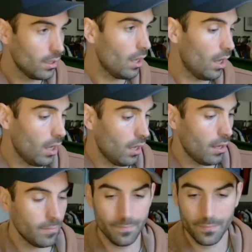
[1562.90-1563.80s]

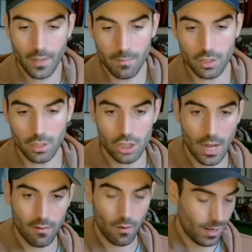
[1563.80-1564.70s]
I'm just going to check,
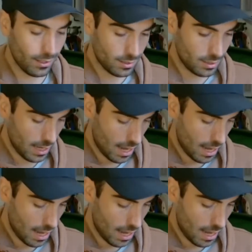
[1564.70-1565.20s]
Rowena, to see how